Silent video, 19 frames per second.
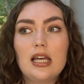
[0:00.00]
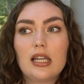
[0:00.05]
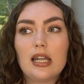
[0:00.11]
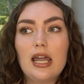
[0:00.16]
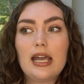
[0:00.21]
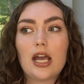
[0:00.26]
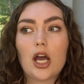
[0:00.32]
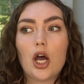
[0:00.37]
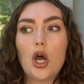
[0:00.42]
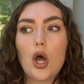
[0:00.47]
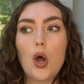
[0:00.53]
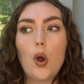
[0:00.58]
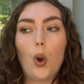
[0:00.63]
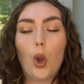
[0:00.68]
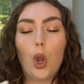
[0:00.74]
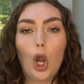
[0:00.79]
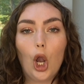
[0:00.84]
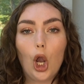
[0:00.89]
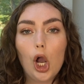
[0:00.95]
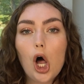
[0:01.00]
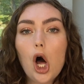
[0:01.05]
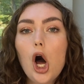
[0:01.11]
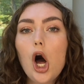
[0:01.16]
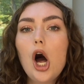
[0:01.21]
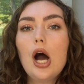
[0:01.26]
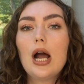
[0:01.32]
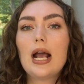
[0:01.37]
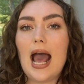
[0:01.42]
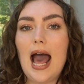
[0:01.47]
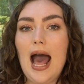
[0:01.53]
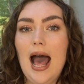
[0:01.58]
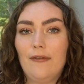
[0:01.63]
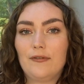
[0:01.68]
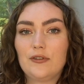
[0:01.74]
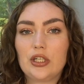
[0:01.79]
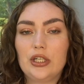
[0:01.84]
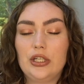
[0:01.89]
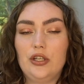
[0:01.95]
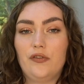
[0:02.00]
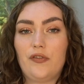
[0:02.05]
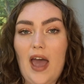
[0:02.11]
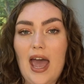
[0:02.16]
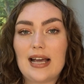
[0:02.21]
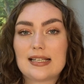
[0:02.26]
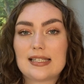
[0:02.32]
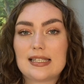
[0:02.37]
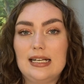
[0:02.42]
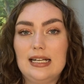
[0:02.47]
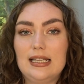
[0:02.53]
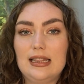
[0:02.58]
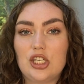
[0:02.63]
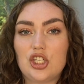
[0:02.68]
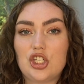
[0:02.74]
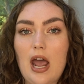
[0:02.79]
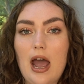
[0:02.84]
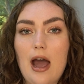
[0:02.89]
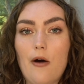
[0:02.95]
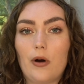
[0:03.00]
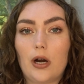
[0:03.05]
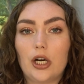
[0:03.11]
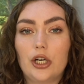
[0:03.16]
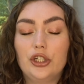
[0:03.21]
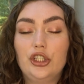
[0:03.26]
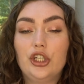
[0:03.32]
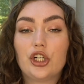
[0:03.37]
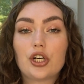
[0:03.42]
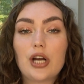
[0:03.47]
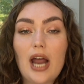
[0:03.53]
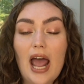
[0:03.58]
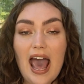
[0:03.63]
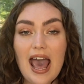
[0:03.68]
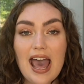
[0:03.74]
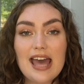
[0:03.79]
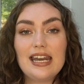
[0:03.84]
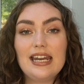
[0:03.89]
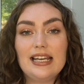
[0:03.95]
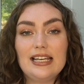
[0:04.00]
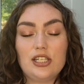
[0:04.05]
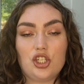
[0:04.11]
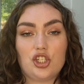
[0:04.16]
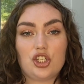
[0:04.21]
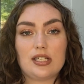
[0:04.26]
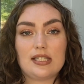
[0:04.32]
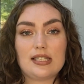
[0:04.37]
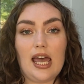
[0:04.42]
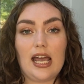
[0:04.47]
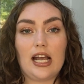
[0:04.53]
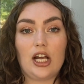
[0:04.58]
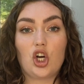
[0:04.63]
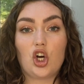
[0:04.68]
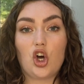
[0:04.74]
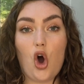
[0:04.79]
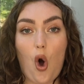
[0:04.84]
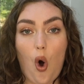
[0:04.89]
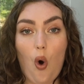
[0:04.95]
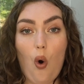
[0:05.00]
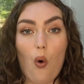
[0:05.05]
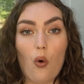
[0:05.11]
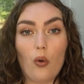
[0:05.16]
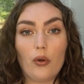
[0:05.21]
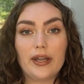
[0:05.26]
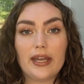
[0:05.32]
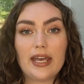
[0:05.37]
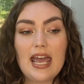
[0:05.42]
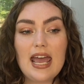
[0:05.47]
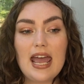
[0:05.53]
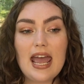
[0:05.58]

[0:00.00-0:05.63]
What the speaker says: Like, long after you've exited the shower, your head is just like cold.